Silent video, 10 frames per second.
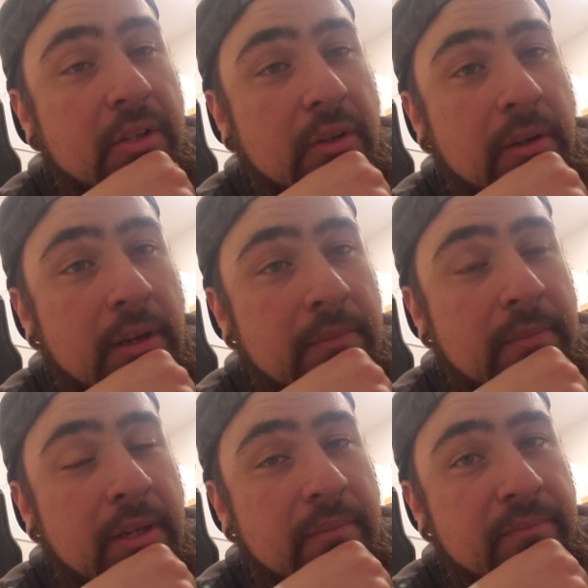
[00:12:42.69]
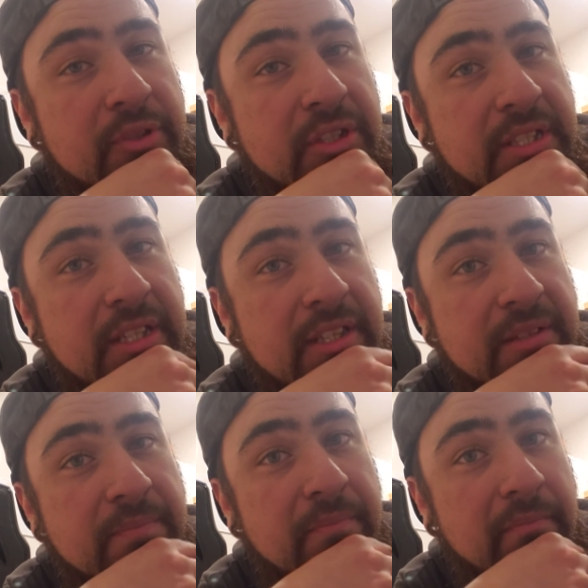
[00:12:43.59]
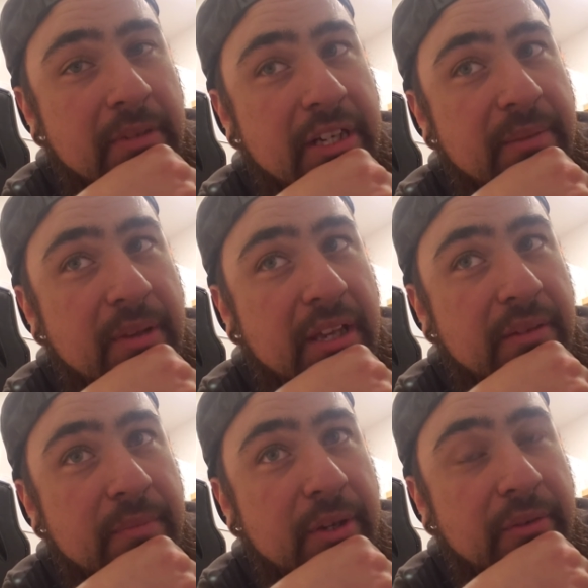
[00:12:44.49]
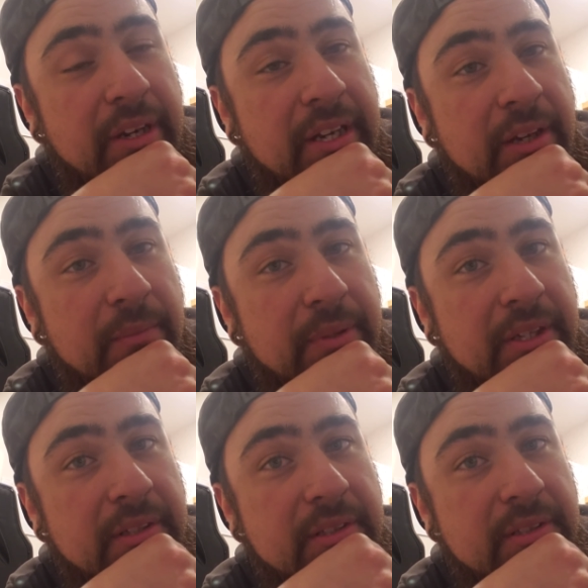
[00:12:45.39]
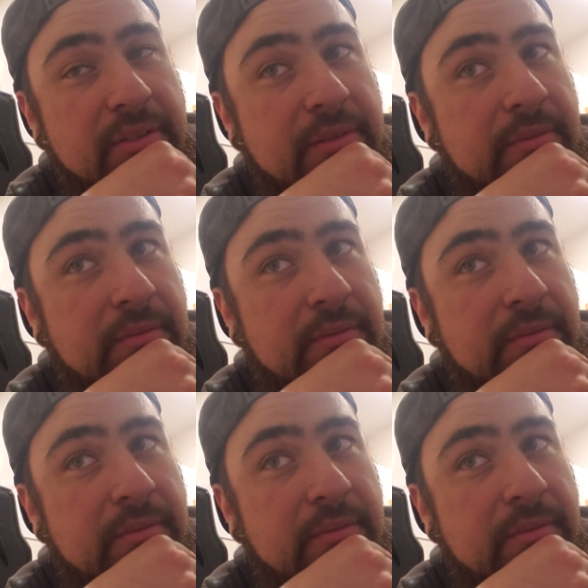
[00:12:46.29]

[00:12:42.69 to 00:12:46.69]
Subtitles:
I'm just in this money making mode right now, because